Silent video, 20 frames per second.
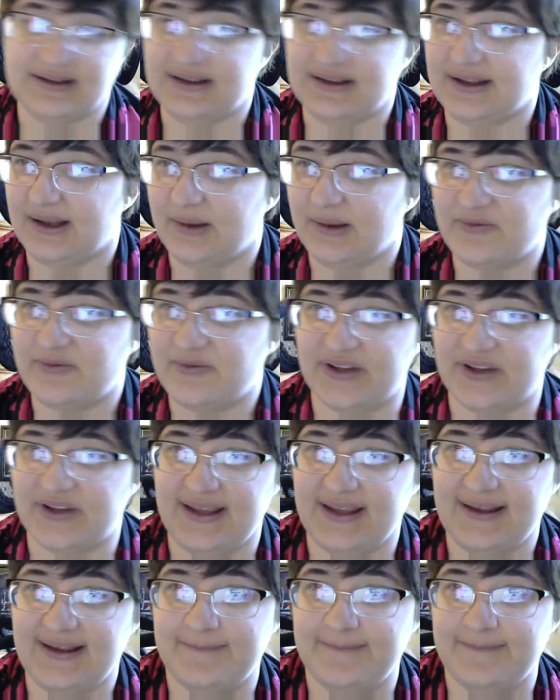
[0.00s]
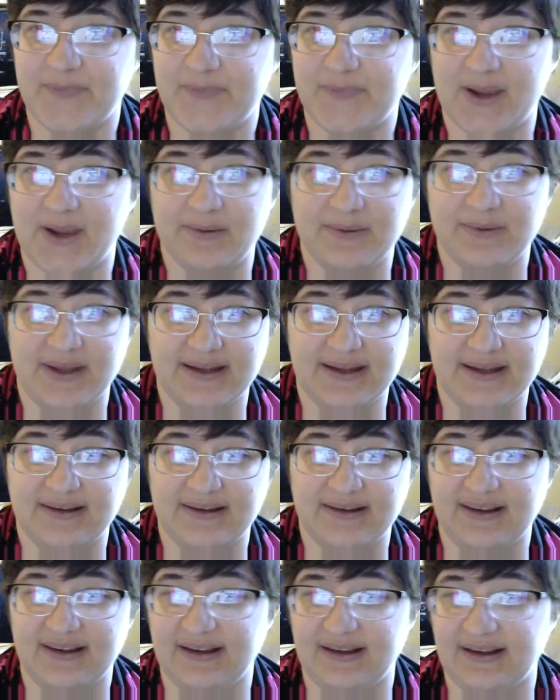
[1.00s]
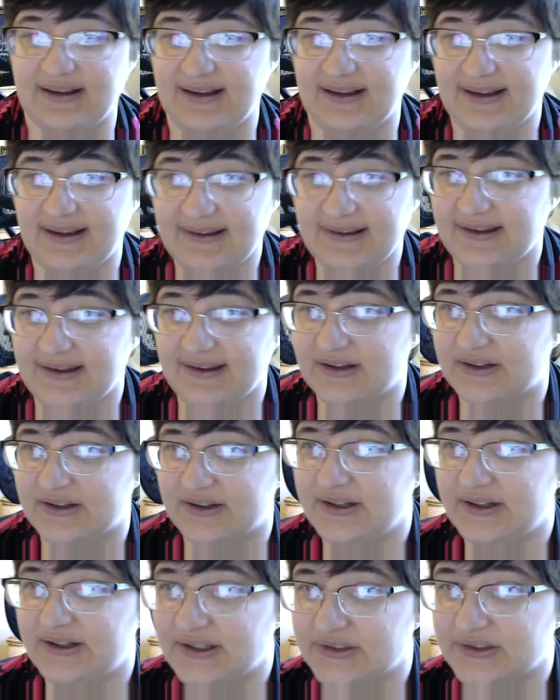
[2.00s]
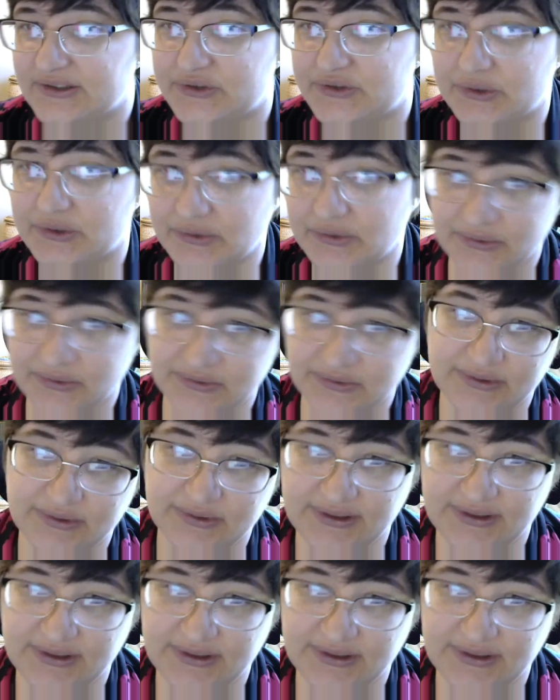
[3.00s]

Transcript: hopefully I'll make it easier to